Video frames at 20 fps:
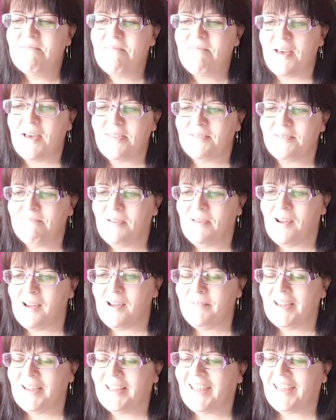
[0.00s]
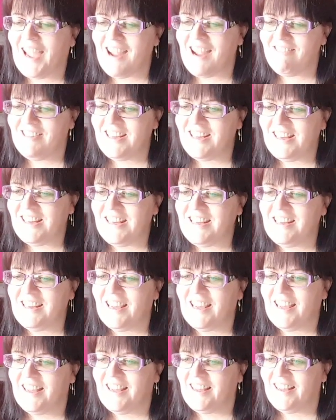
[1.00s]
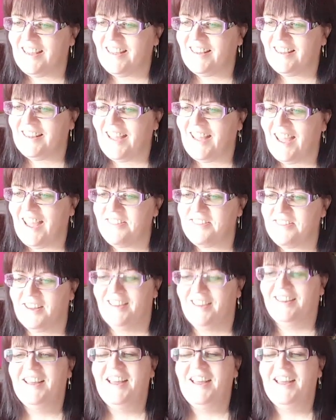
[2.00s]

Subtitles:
Bethan Palmer, Carrie, Heather.